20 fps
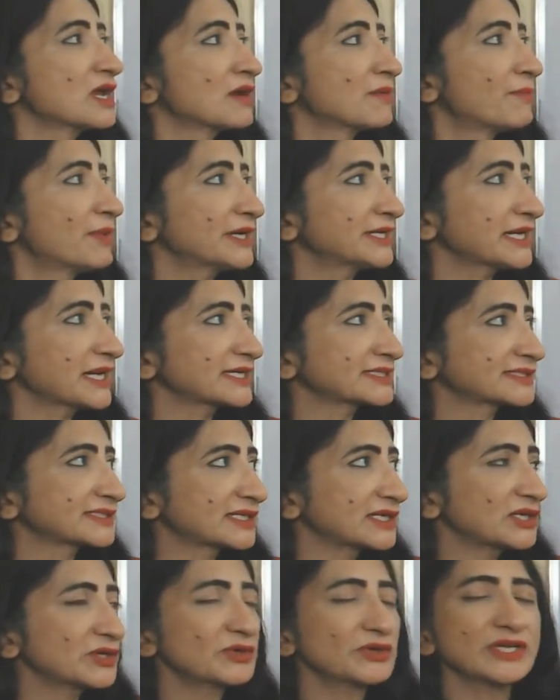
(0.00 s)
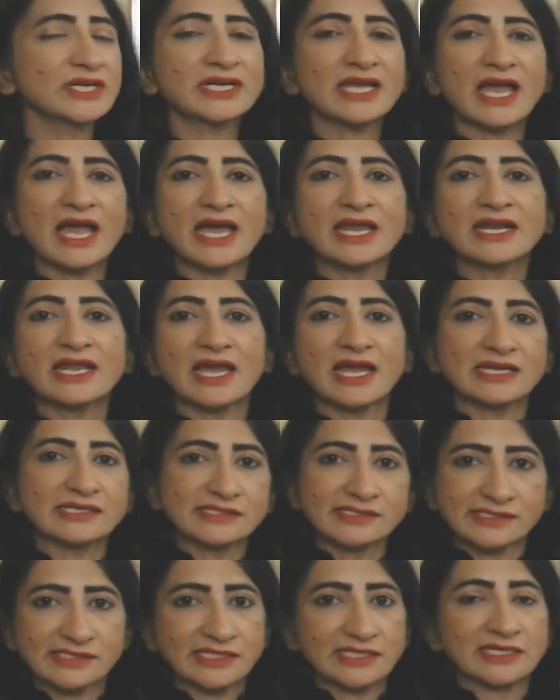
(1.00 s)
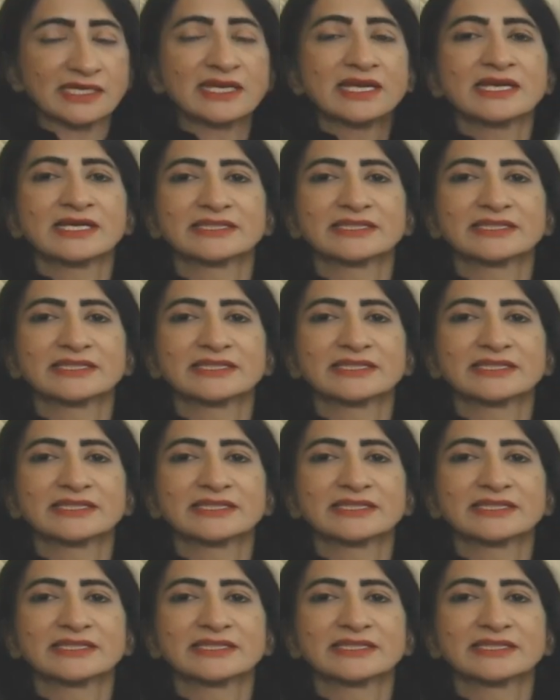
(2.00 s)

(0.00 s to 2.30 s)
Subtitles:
but excluding NSC.